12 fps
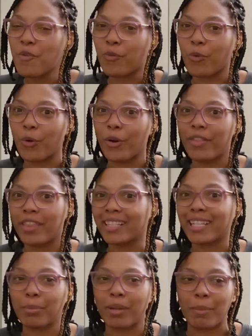for
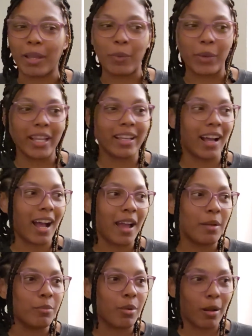this upcoming week.
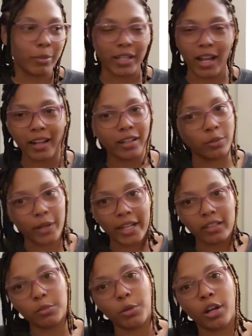I'm probably not going to
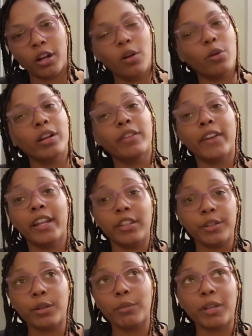write tomorrow, or if I
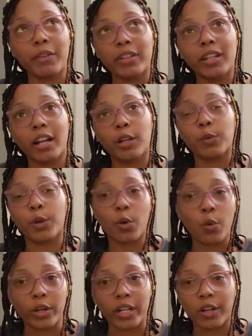do, I'm definitely not going to
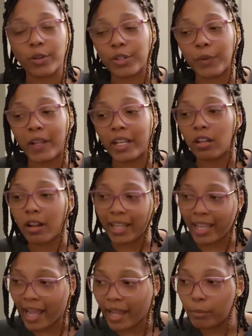record it or do any
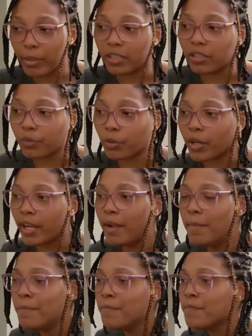talking head bits for it.